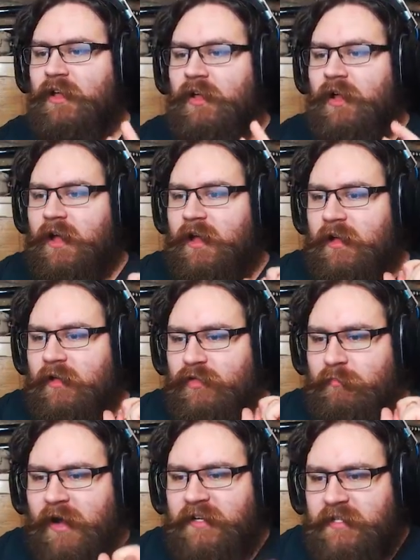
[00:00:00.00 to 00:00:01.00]

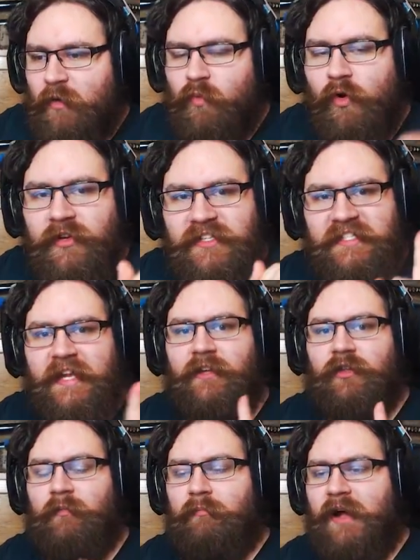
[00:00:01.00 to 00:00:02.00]
One
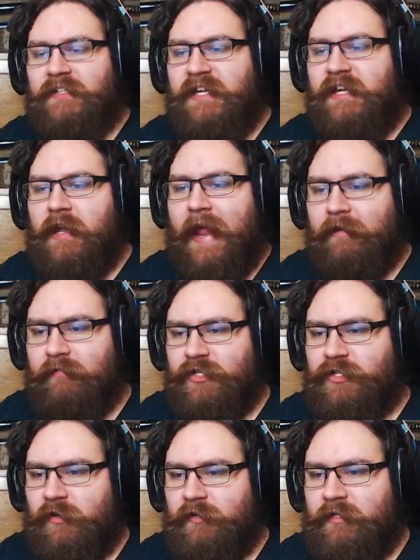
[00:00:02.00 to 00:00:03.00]
single martini-henry
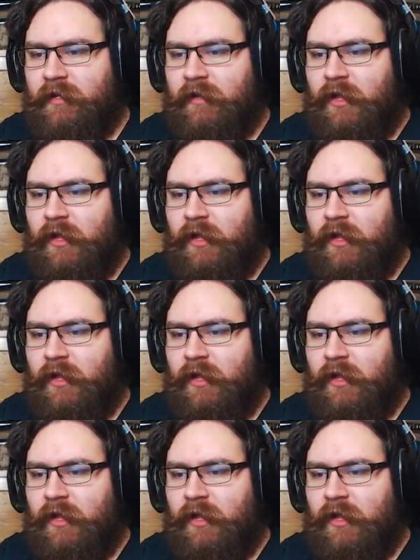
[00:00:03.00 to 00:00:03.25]
shot